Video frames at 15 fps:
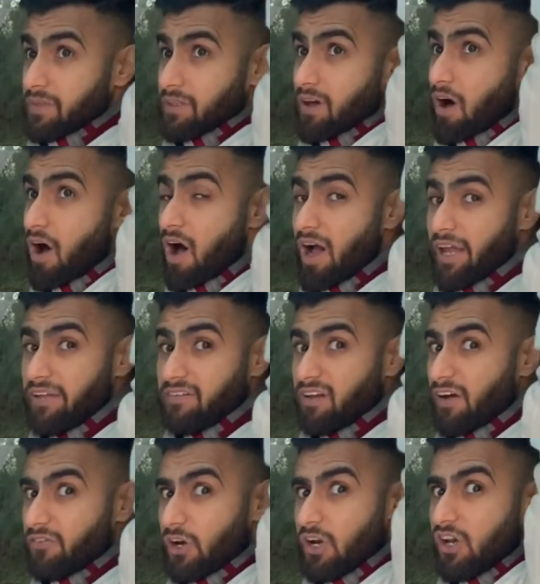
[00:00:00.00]
height,
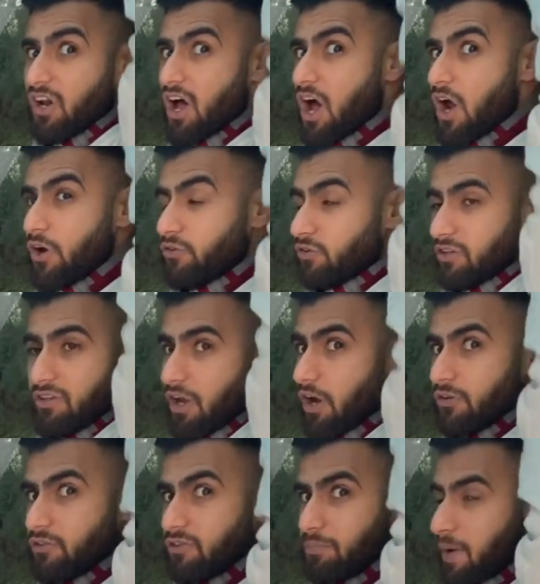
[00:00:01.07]
I've got loads and
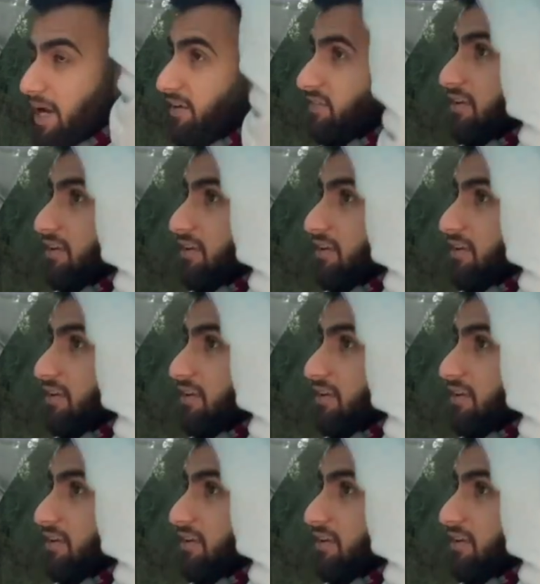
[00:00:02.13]
loads of space,